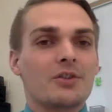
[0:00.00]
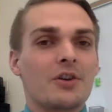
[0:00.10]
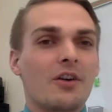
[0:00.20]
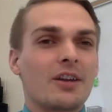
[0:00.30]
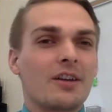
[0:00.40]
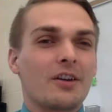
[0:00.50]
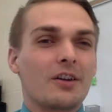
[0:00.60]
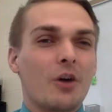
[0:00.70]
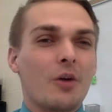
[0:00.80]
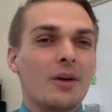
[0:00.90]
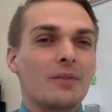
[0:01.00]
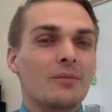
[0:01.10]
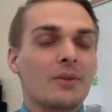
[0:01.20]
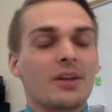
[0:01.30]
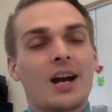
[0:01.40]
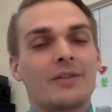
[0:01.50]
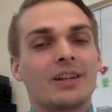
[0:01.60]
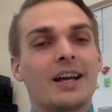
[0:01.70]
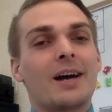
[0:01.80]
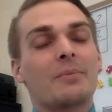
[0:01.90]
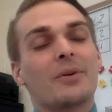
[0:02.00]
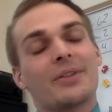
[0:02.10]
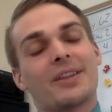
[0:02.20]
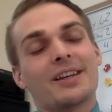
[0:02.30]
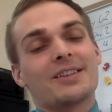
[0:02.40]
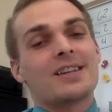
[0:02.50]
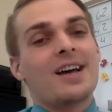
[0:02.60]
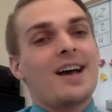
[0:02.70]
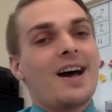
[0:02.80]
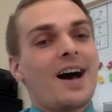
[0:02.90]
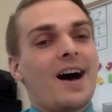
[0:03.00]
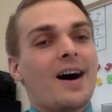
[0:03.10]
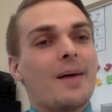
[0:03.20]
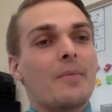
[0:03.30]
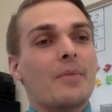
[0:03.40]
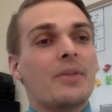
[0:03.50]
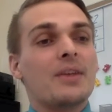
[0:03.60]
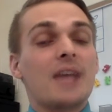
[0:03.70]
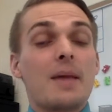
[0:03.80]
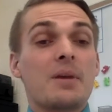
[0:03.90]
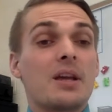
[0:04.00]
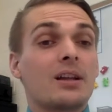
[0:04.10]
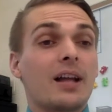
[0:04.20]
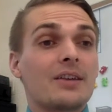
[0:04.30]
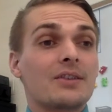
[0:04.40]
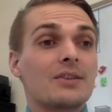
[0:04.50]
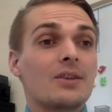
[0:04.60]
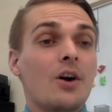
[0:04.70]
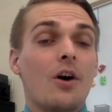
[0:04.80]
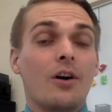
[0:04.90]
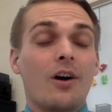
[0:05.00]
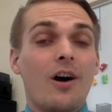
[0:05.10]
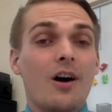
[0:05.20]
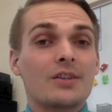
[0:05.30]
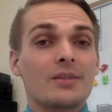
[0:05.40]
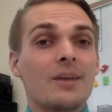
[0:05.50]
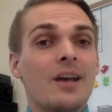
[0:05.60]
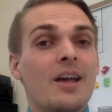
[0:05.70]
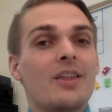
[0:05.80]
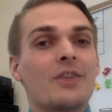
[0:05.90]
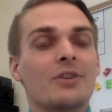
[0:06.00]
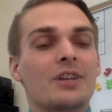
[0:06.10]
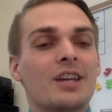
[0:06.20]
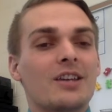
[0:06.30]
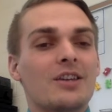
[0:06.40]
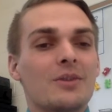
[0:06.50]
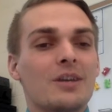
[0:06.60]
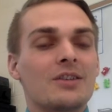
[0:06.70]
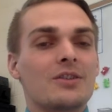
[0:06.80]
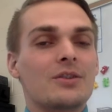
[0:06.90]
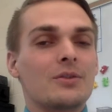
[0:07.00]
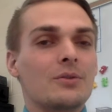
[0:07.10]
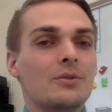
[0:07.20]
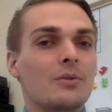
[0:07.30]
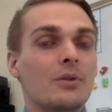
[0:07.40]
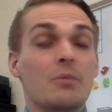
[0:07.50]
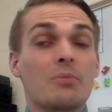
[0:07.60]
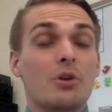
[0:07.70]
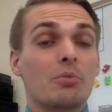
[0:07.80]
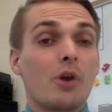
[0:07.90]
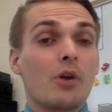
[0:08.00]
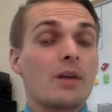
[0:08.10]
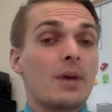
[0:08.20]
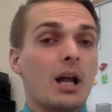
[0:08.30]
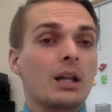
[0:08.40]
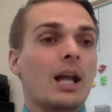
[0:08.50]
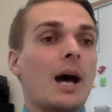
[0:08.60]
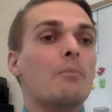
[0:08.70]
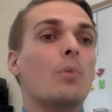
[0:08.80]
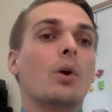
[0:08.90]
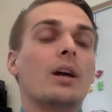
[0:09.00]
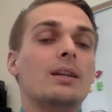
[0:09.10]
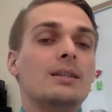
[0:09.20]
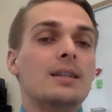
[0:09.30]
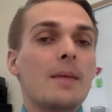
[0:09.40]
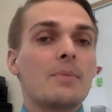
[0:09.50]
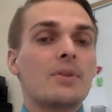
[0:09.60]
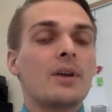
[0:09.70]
So you already go in with kind of a leg up on things. These AP classes are awesome. They really get you into computer programming a lot more in depth